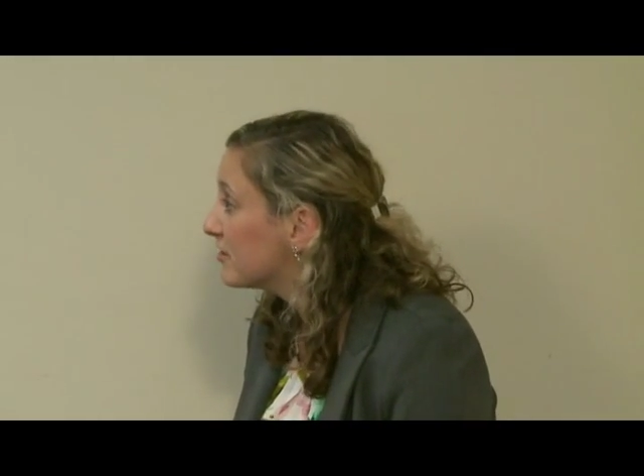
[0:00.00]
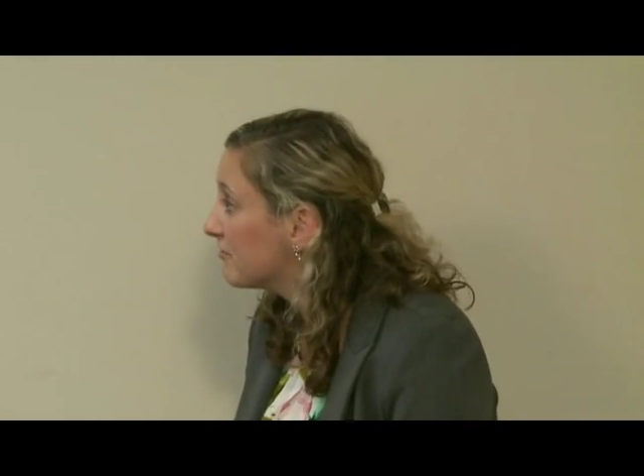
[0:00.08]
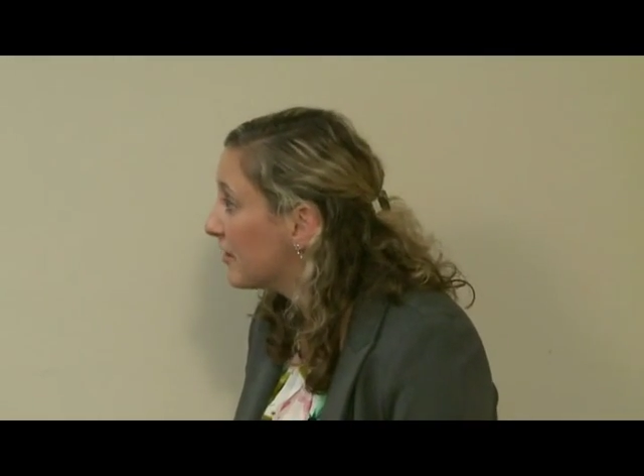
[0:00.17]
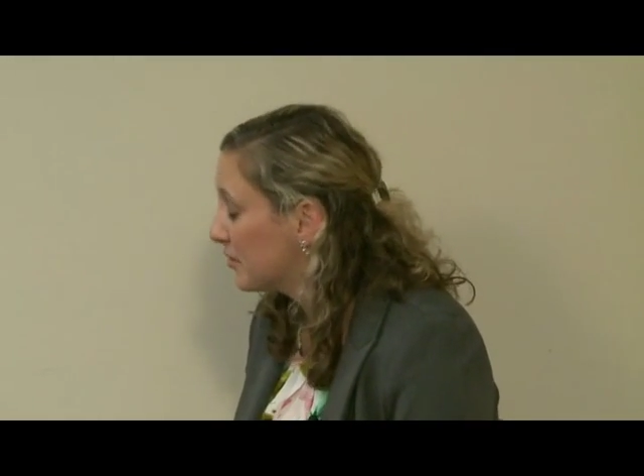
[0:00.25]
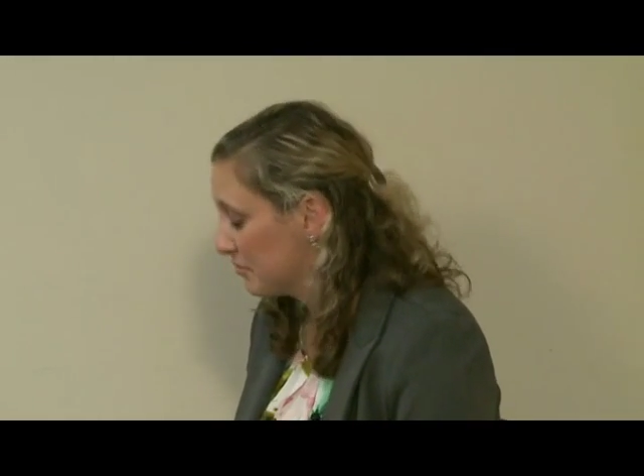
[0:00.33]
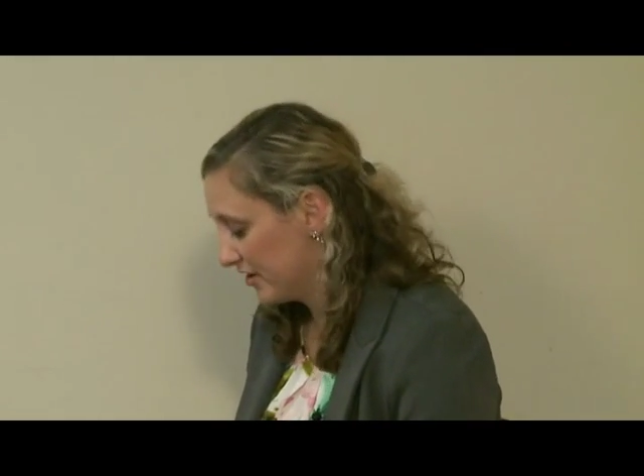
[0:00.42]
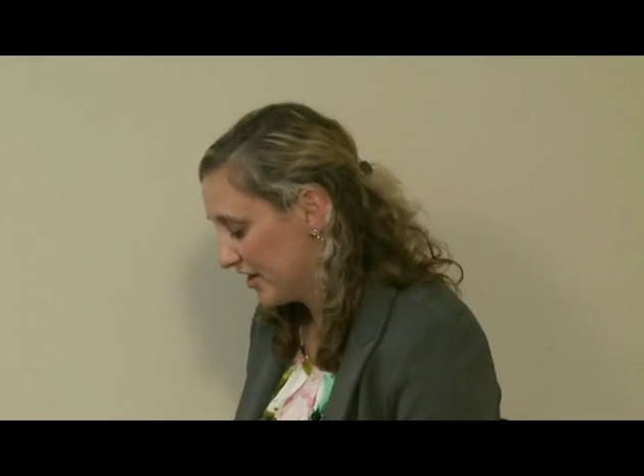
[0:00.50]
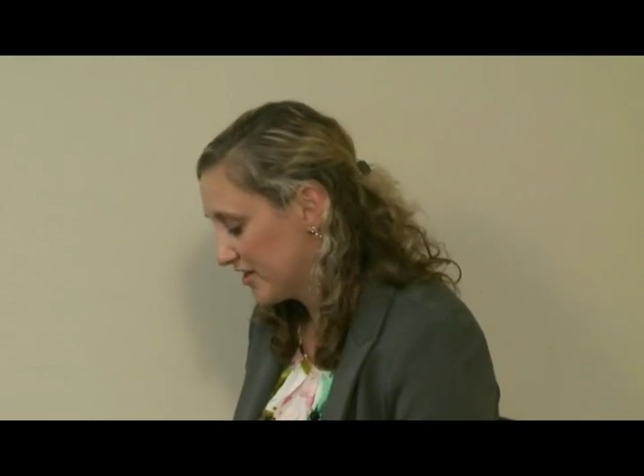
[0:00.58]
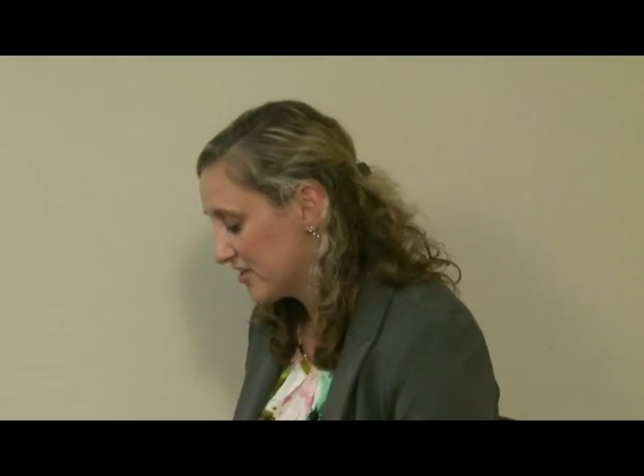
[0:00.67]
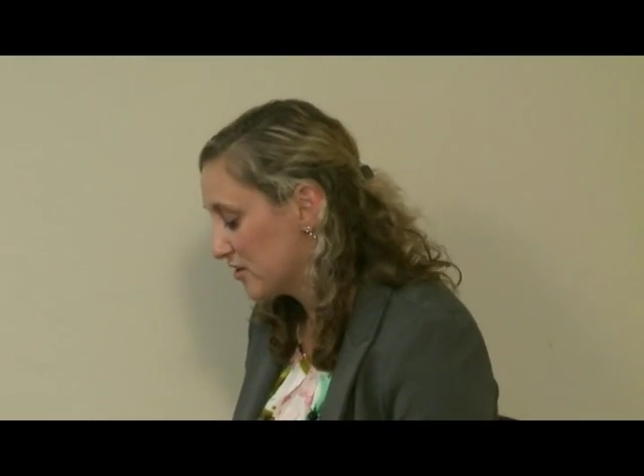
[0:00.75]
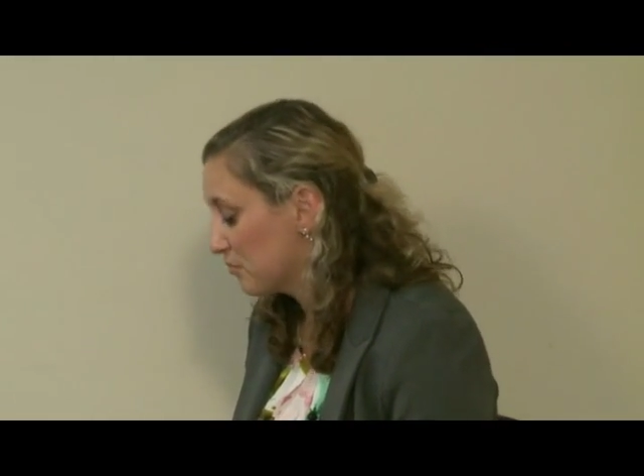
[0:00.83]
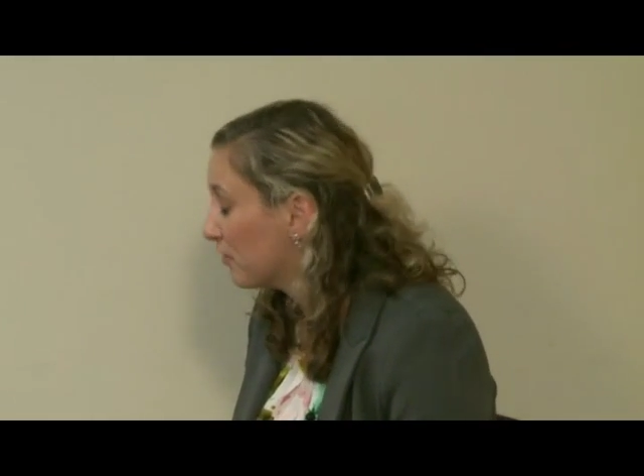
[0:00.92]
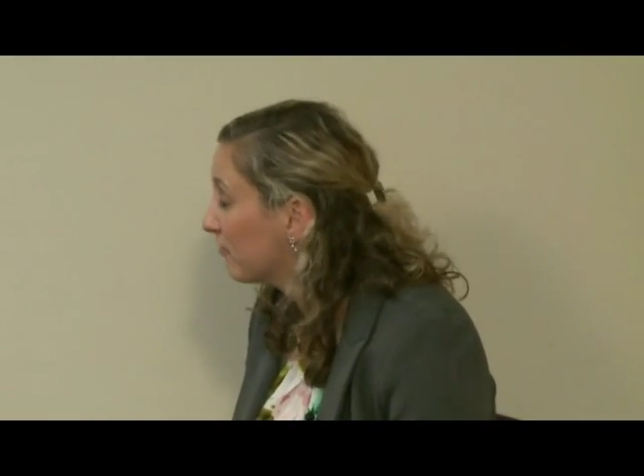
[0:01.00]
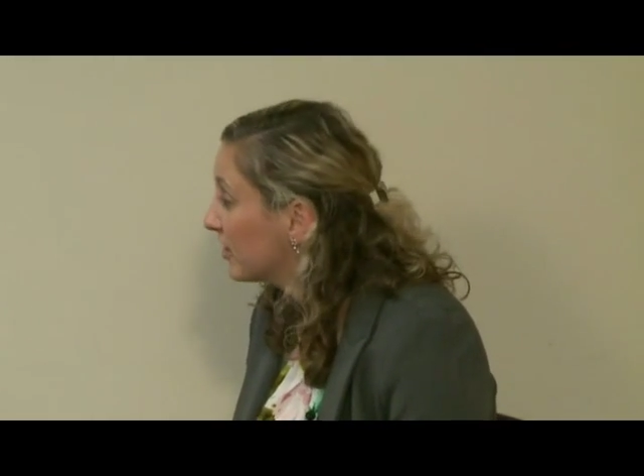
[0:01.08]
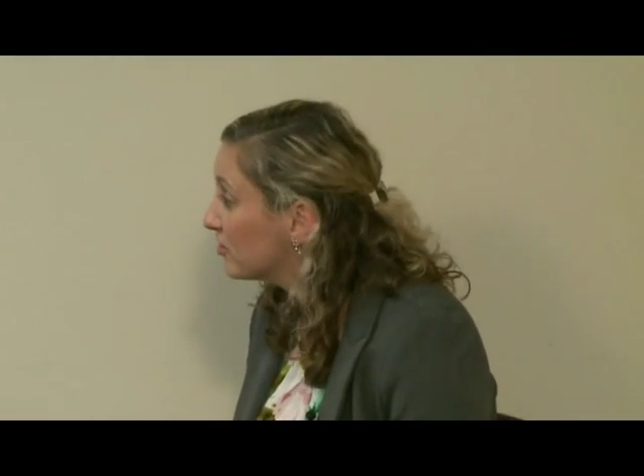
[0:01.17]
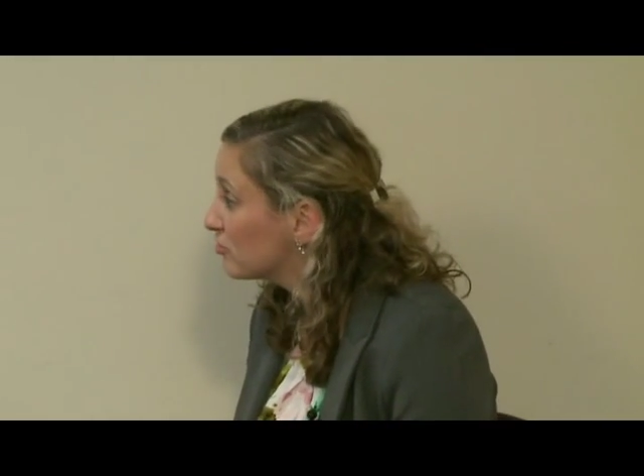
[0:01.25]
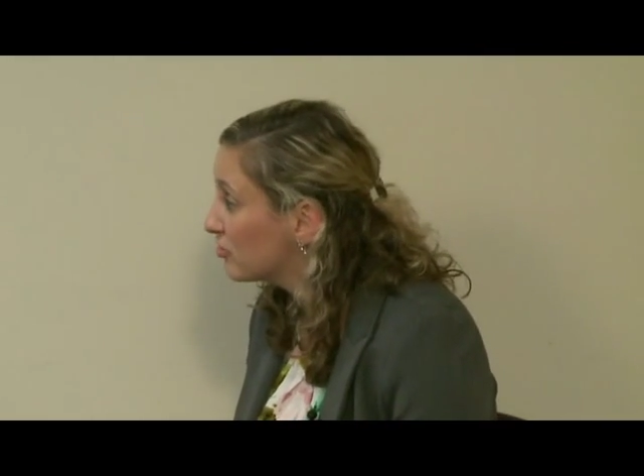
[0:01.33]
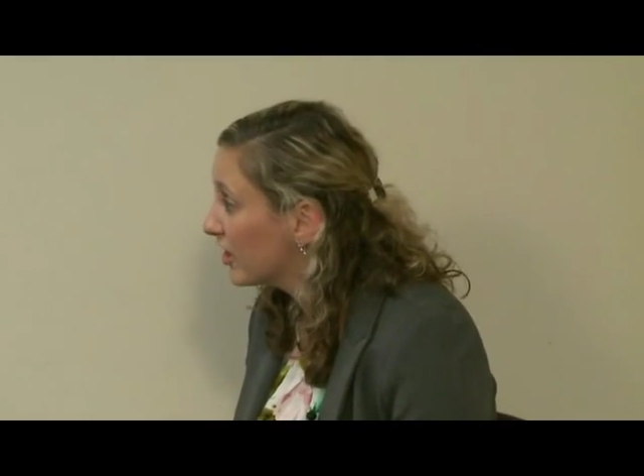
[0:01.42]
to families to
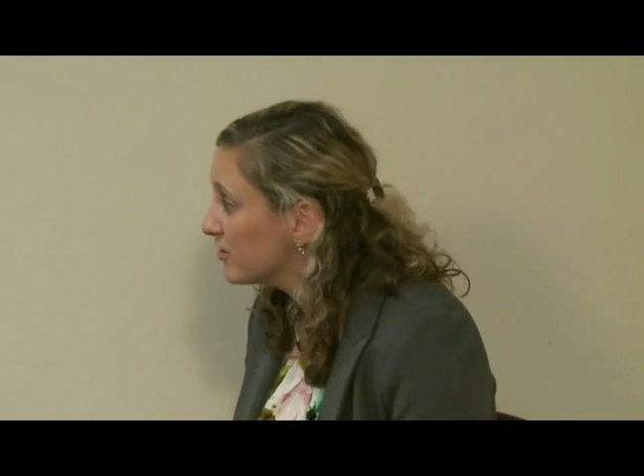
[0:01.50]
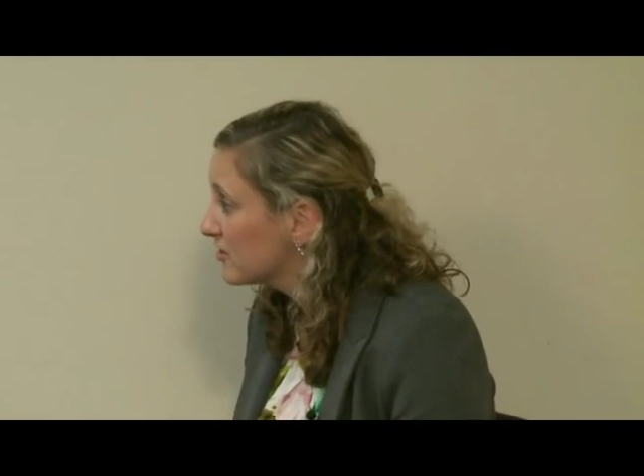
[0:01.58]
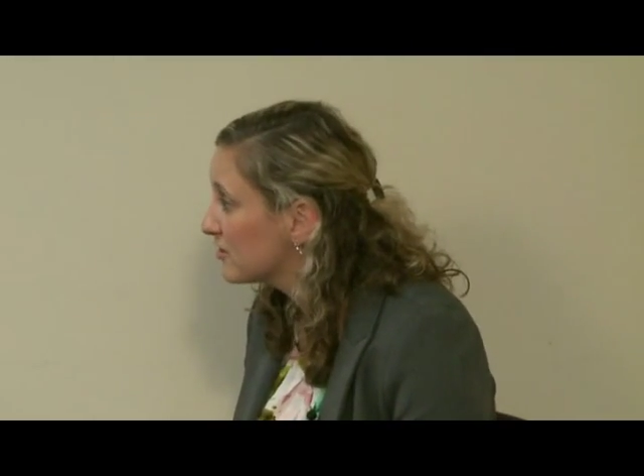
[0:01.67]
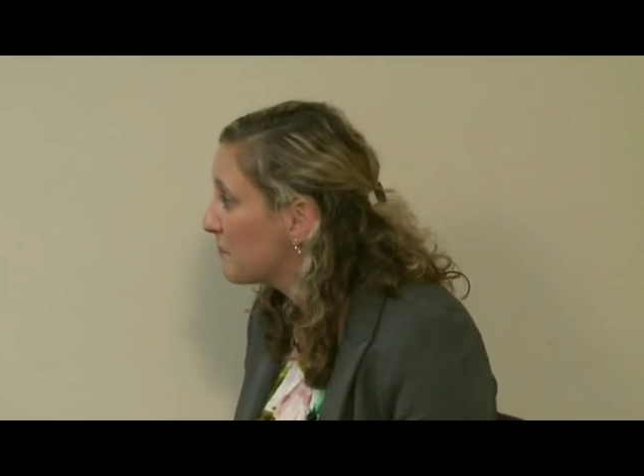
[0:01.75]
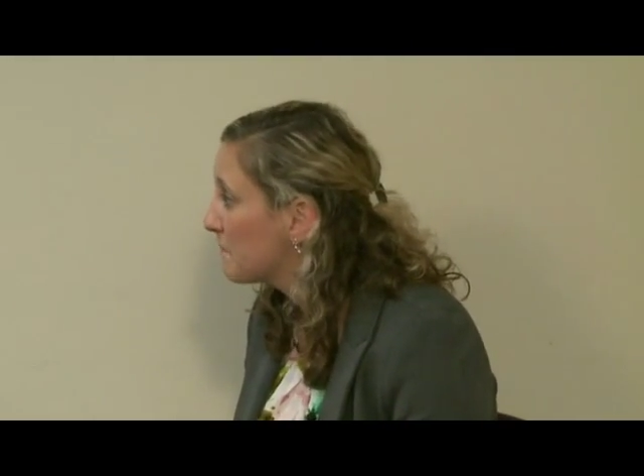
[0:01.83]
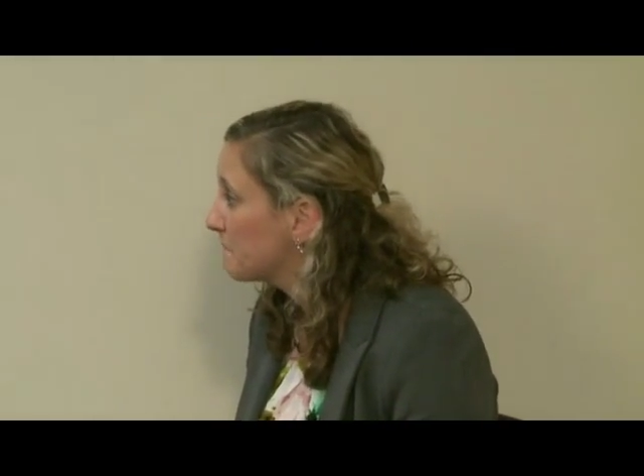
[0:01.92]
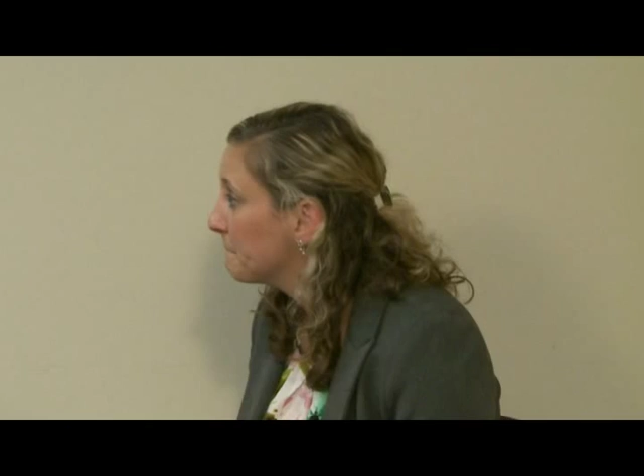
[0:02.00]
prevent stress?